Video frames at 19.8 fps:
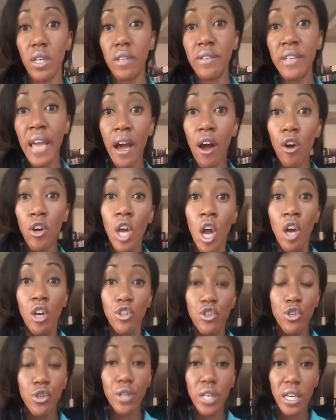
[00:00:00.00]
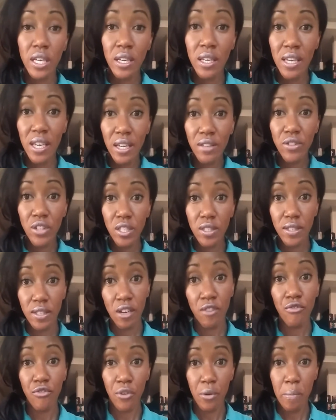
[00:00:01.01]
Now, you can get this
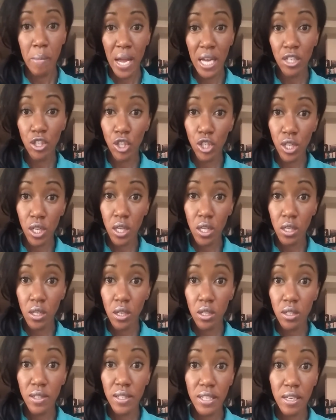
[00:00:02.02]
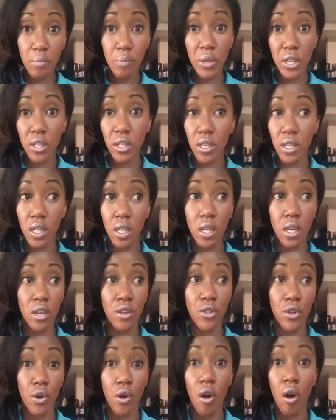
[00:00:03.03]
information typically
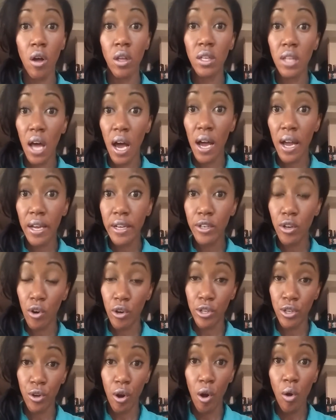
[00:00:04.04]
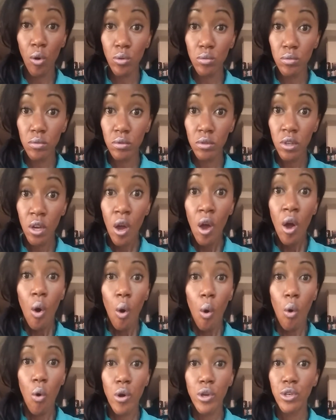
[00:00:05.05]
either online or on your own,
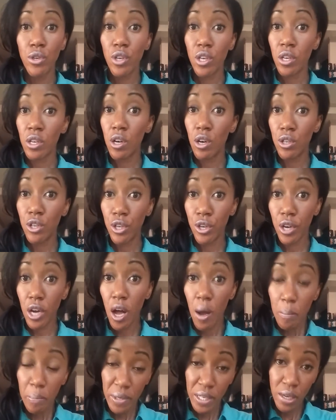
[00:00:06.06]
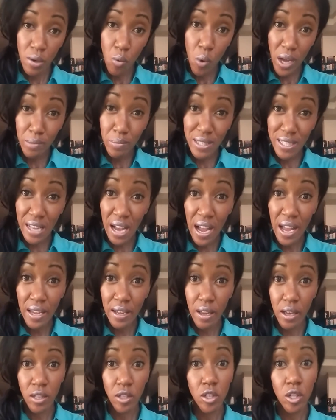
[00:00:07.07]
or you can go to your company
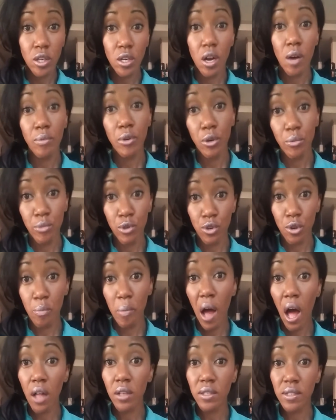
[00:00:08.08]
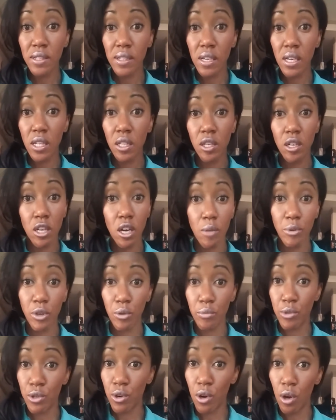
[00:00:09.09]
website and look up commuter policy, look up
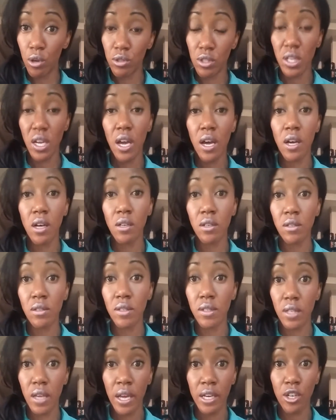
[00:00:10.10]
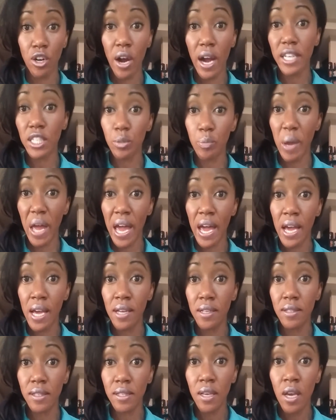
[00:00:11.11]
commuter hotels and crash
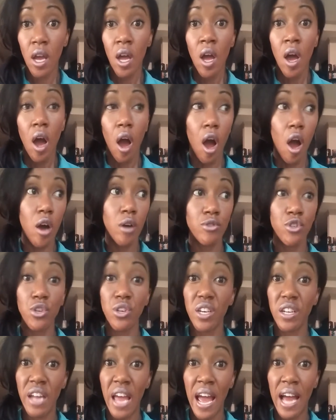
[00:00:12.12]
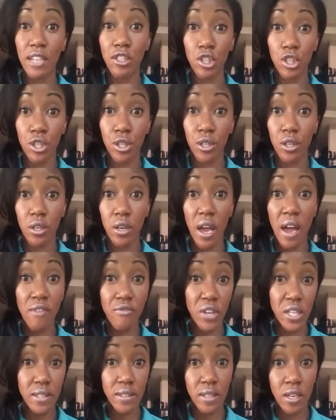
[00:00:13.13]
pads. You can ask your
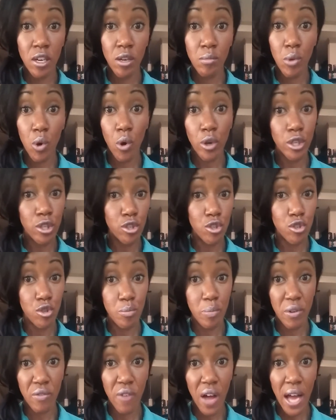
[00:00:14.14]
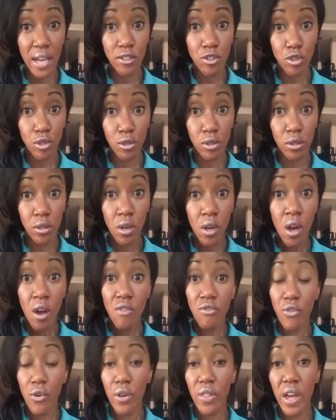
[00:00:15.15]
FSM or your supervisor
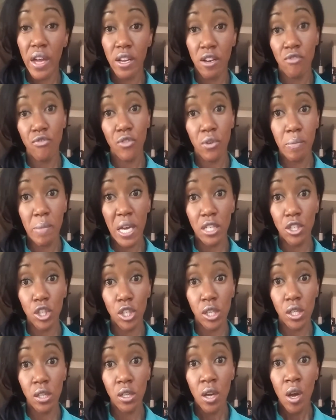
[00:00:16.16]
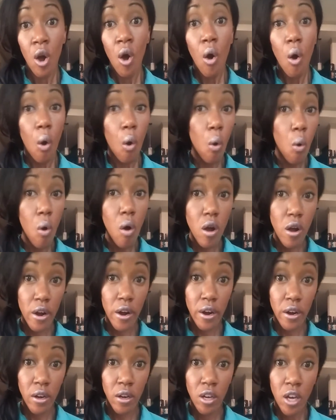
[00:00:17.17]
for that information,
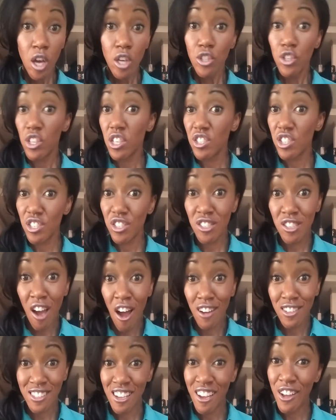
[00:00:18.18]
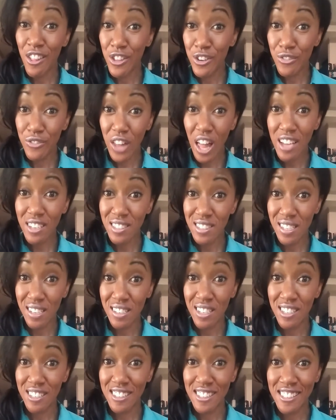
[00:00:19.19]
or you can just talk to other flight
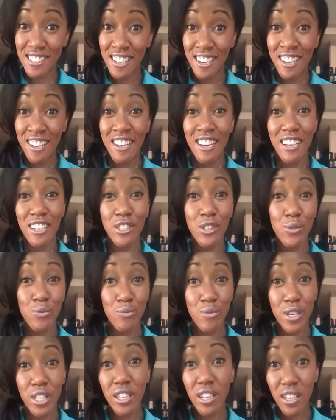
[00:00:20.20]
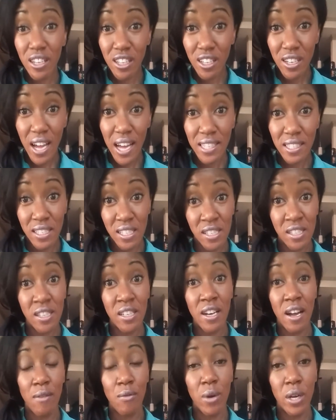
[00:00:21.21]
attendants. It's really a good idea,
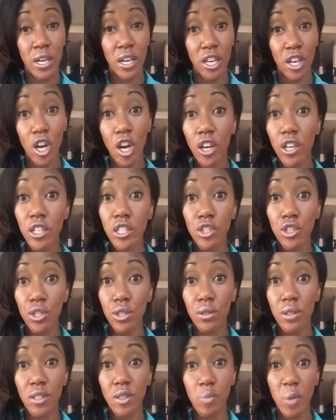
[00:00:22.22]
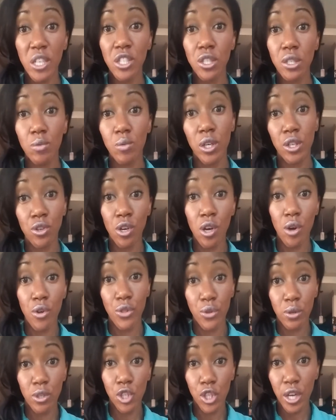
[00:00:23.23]
and I want to encourage you, especially when you go
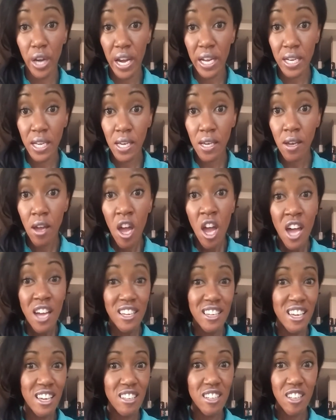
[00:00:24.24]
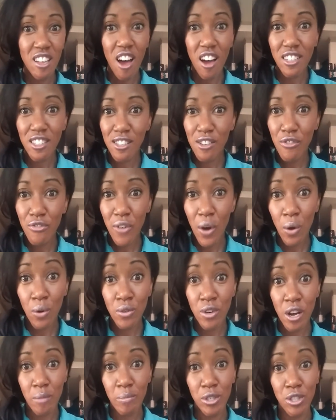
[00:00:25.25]
through training, get lots of
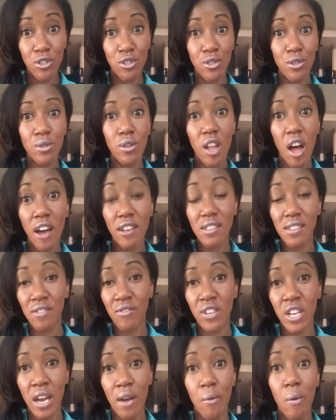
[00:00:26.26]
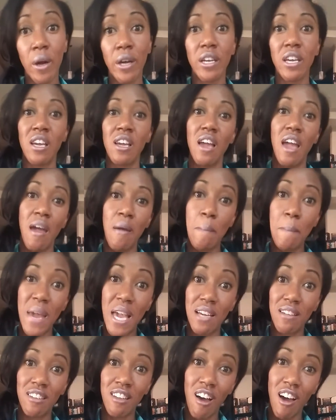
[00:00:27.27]
phone numbers, do lots of networking, and
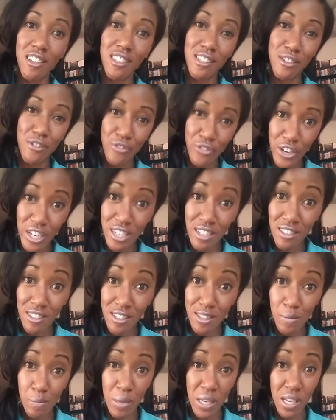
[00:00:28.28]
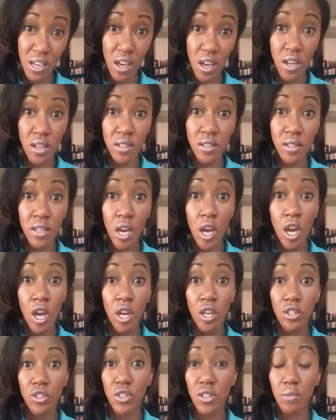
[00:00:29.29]
make lots of friends, because
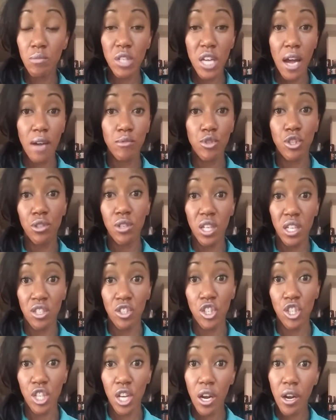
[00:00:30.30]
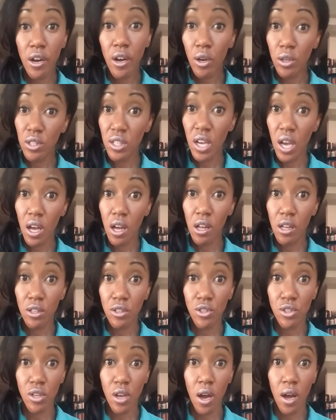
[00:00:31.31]
sometimes you can share
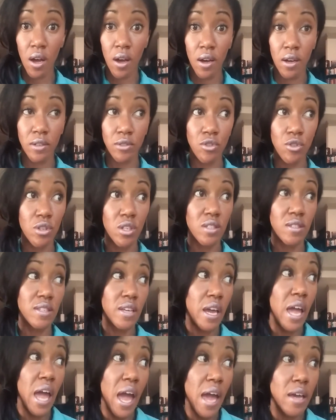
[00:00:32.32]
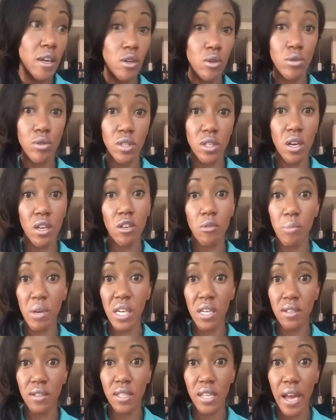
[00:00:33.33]
hotels. You can say, hey, who's going to
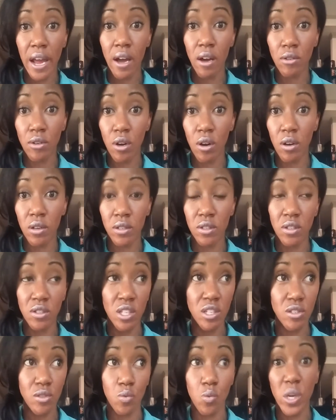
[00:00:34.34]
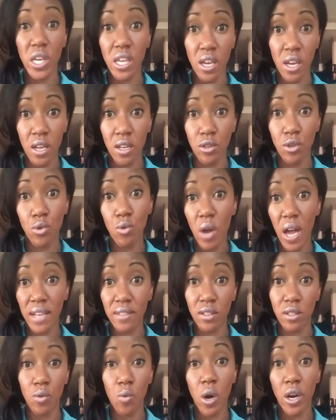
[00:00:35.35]
be in town on this weekend? Who
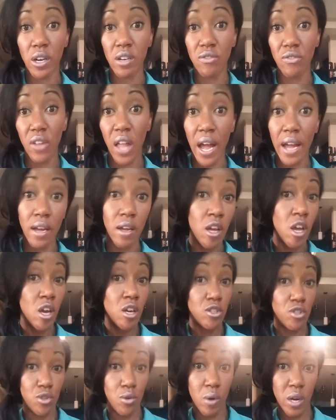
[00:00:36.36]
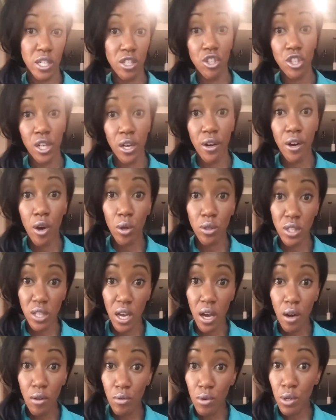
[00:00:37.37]
has to work a flight? Do you want to share a
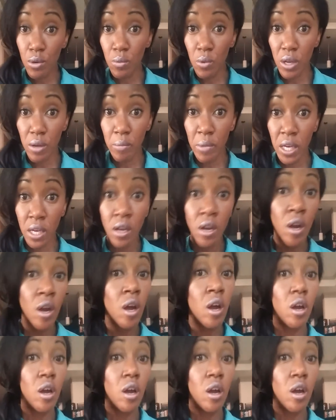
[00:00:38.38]
hotel room with me?